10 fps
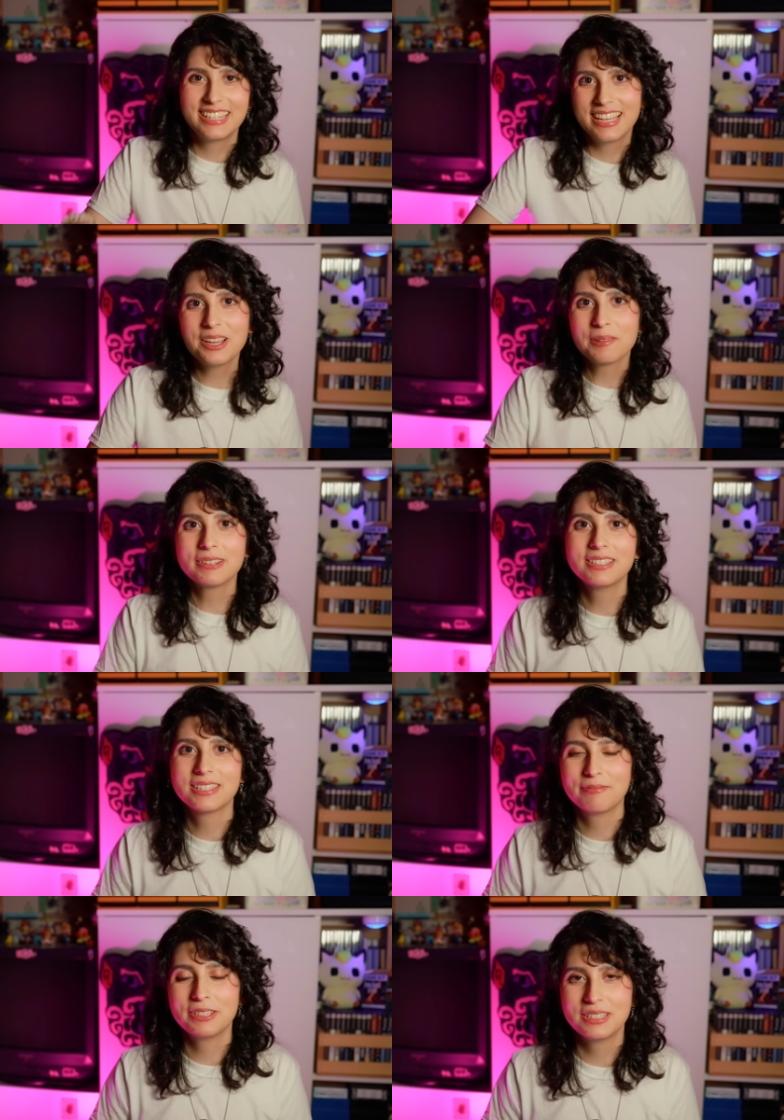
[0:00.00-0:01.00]
get your prints
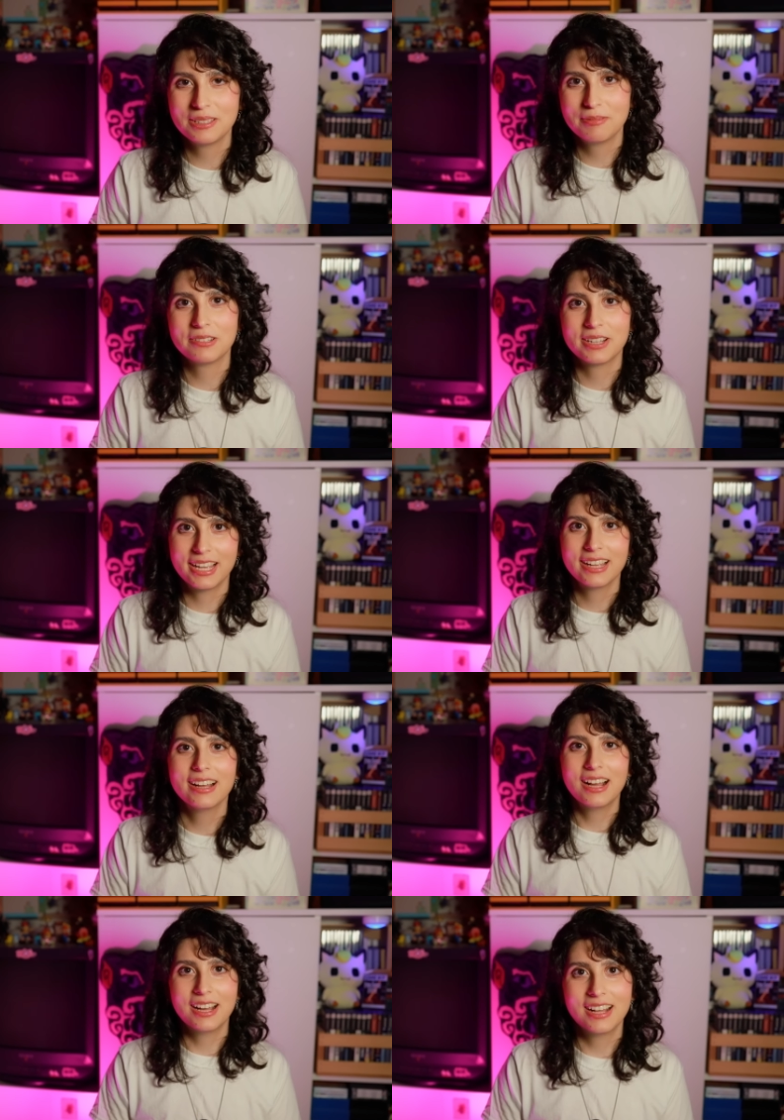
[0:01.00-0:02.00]
at PCBWay.